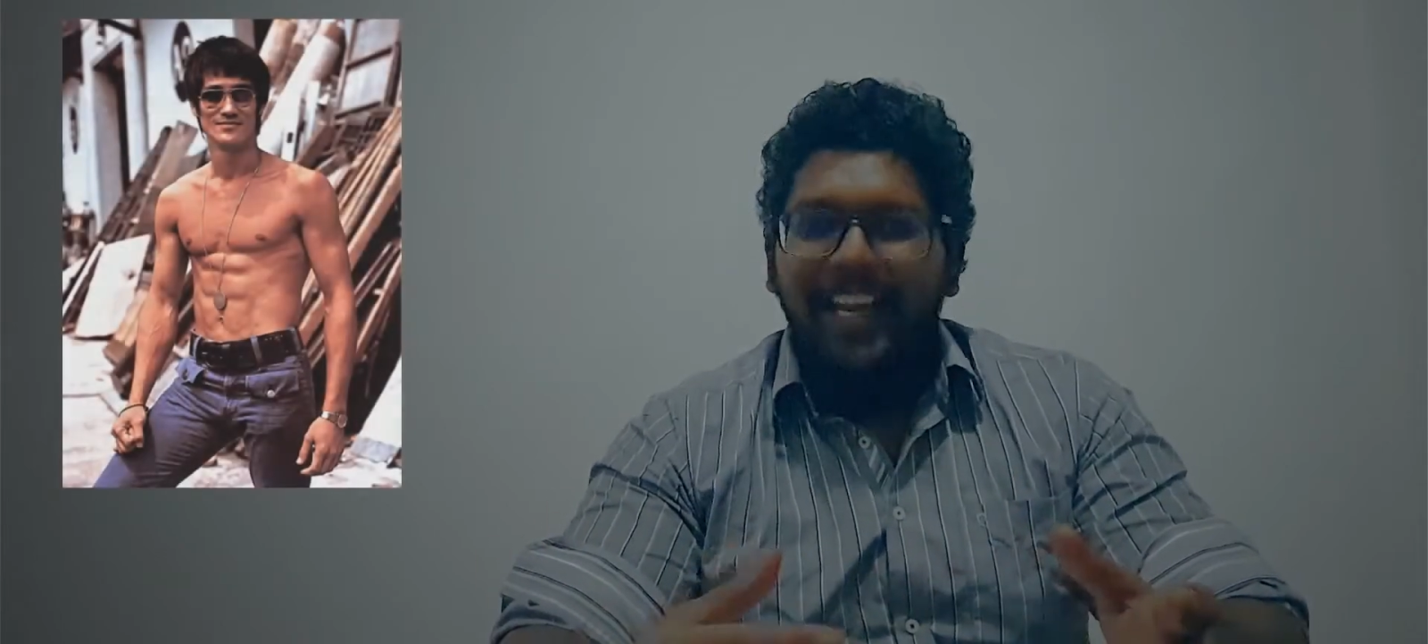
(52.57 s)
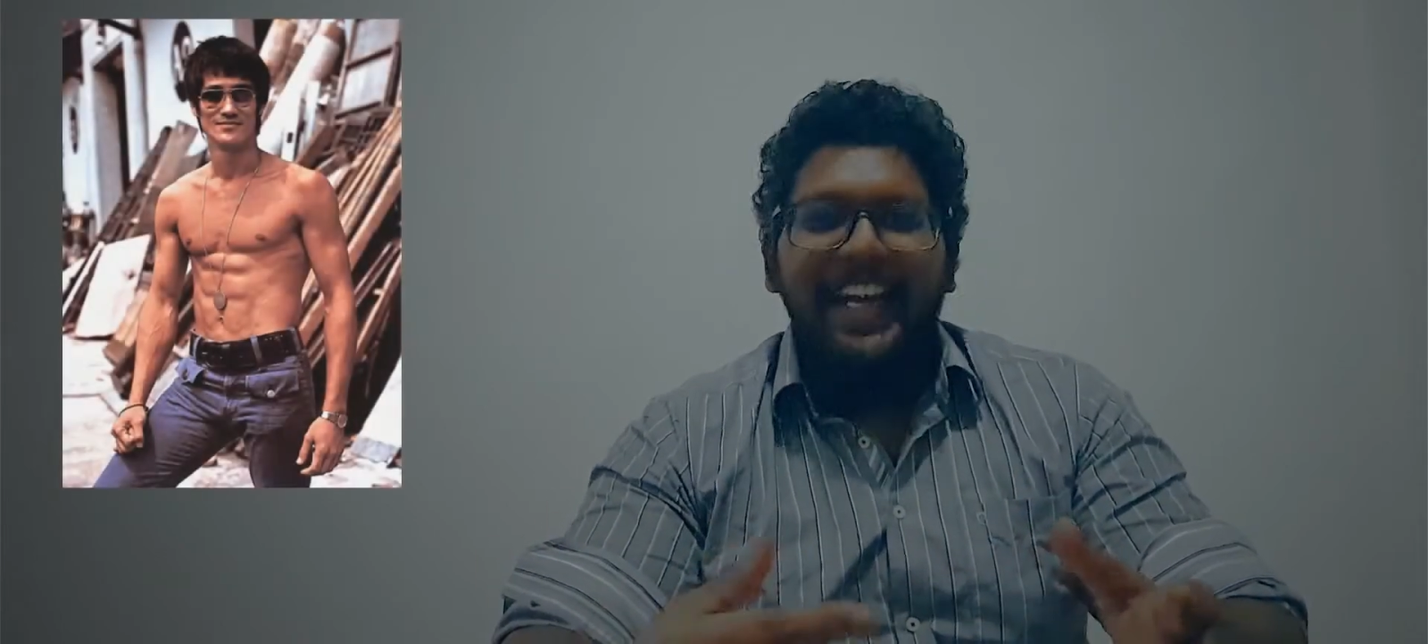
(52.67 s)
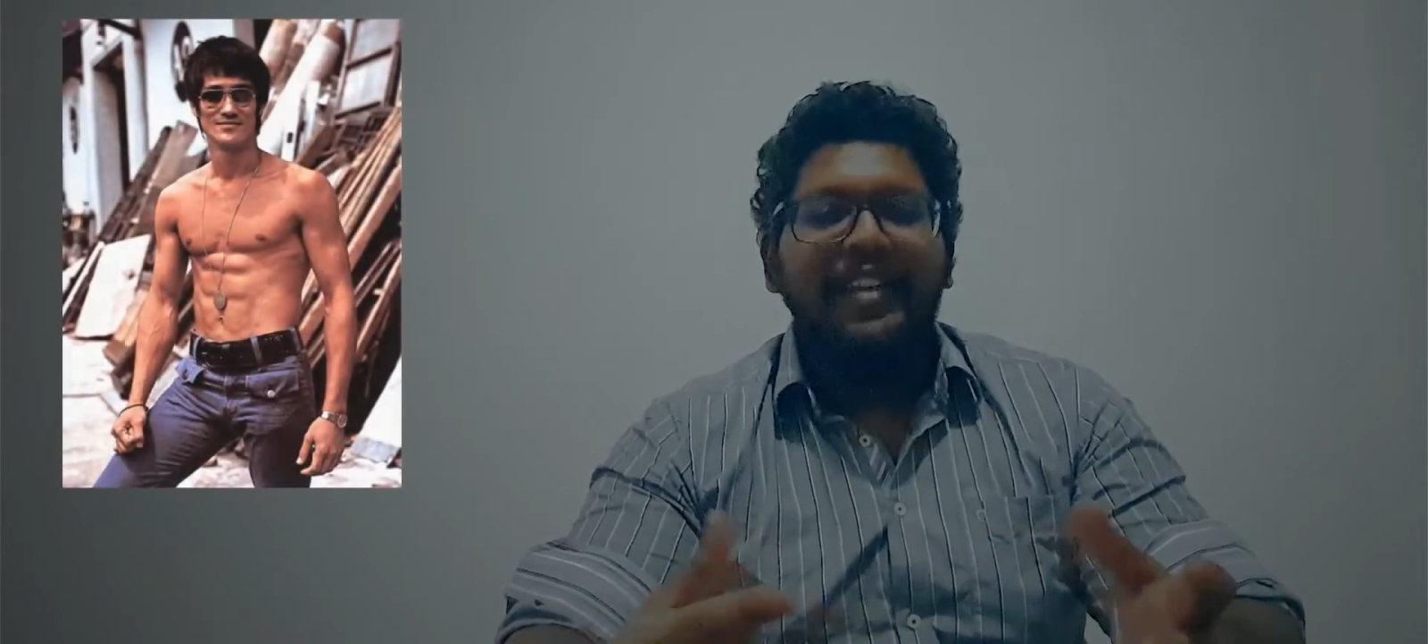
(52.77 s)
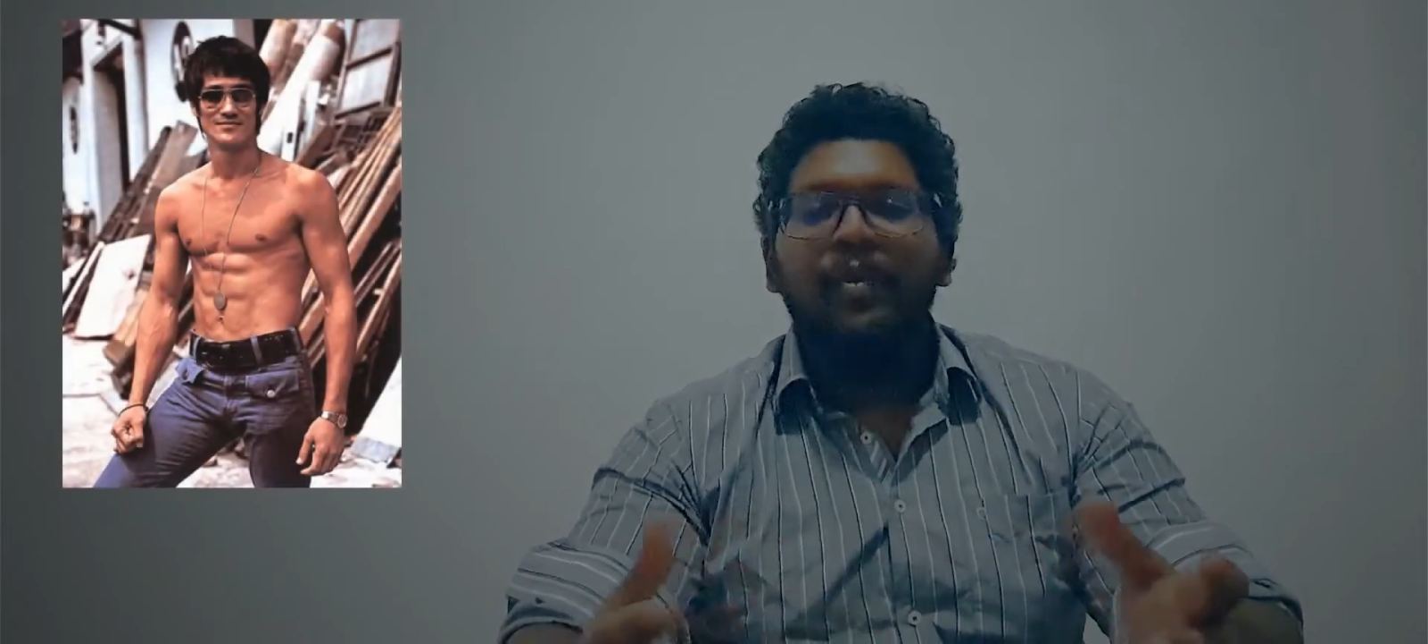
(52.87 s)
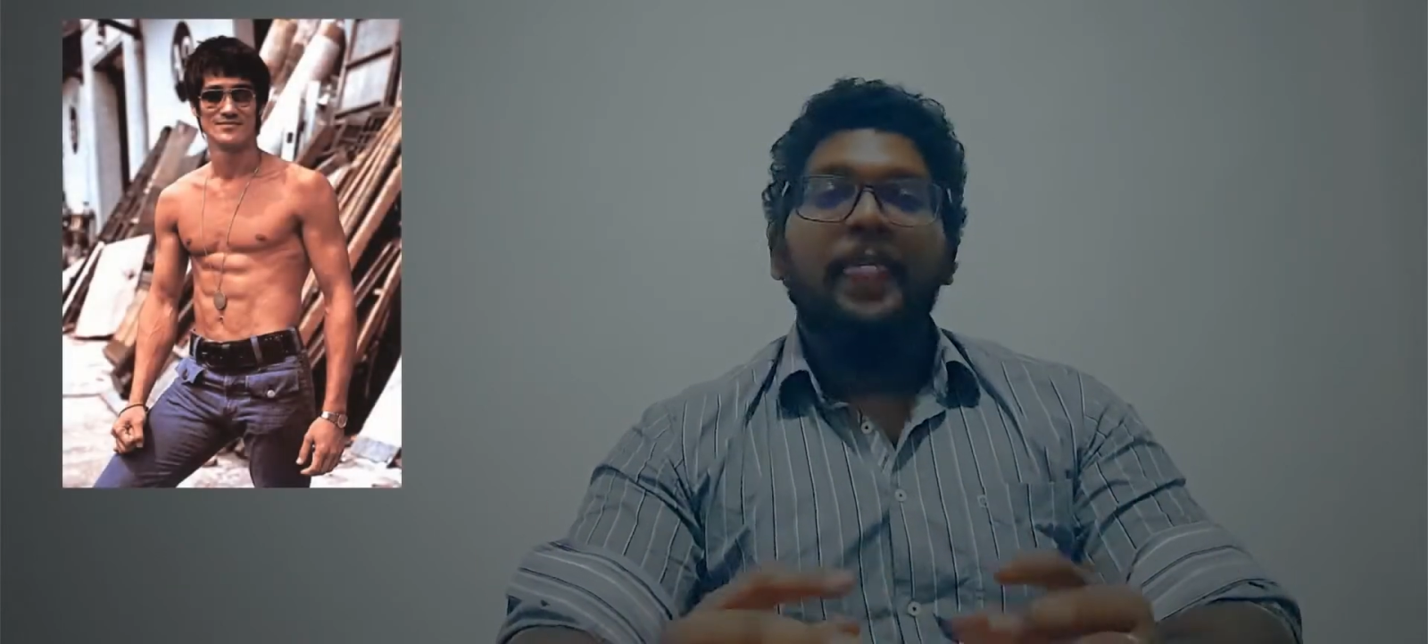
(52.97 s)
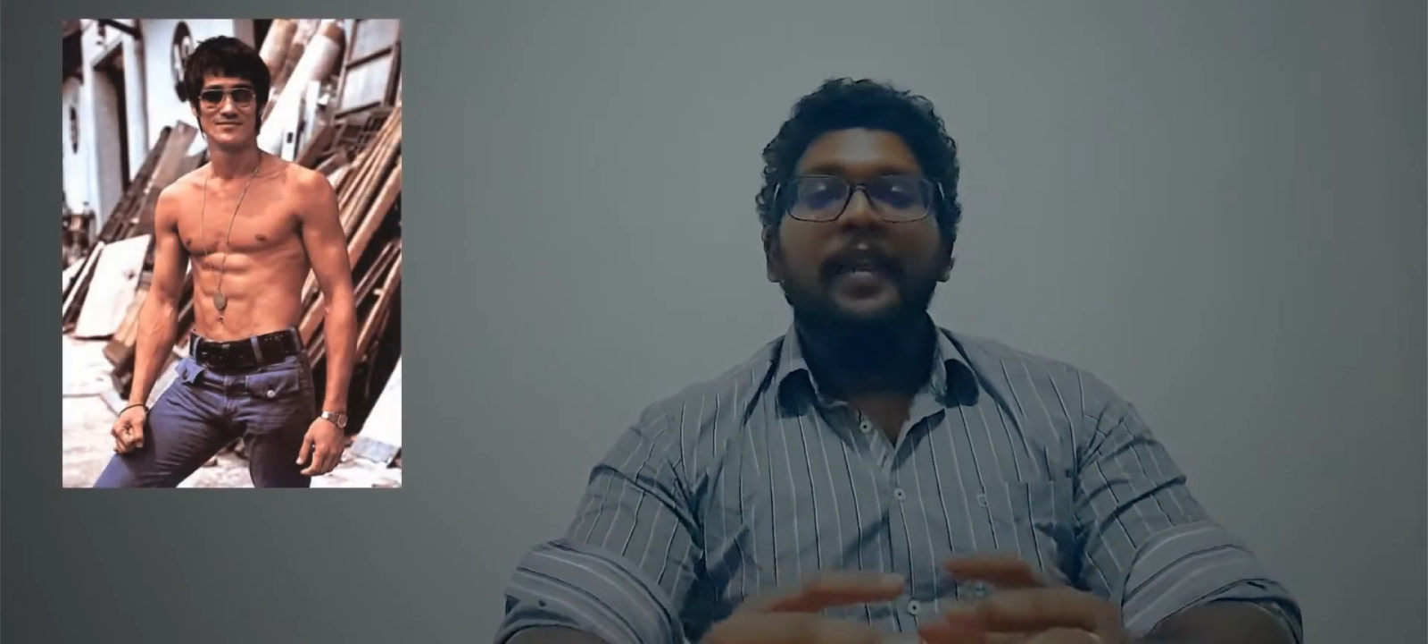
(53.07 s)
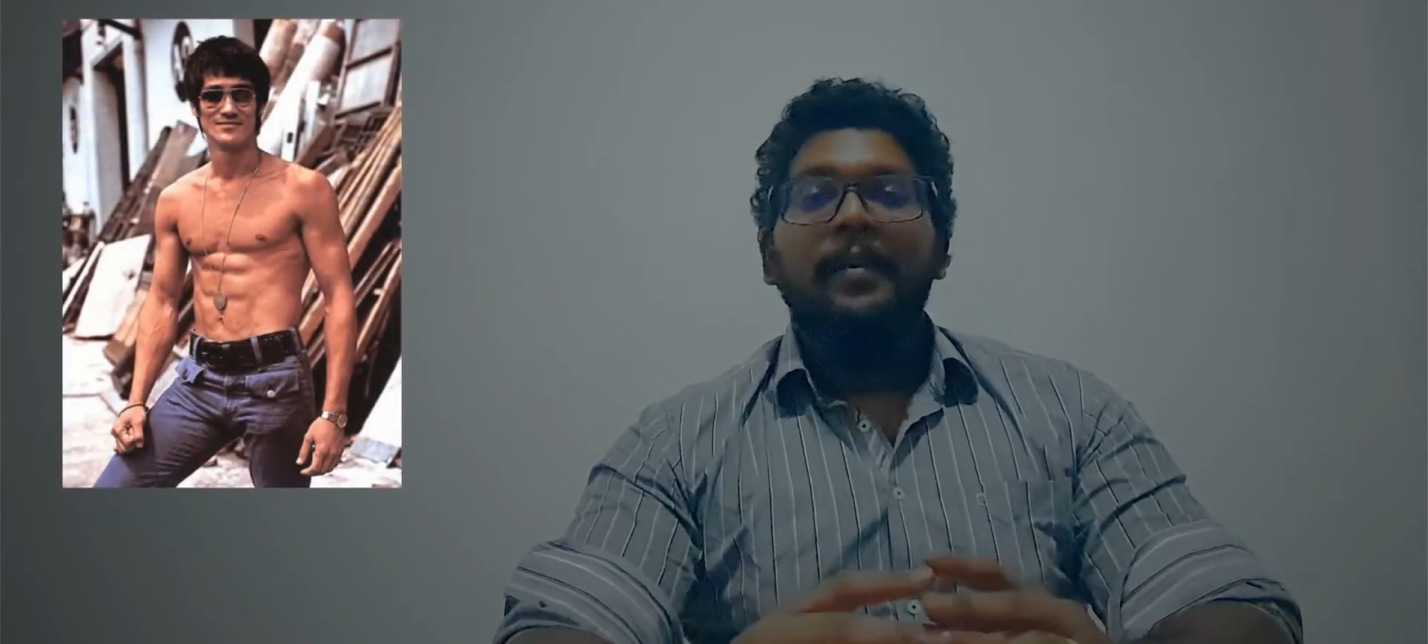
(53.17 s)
anyone.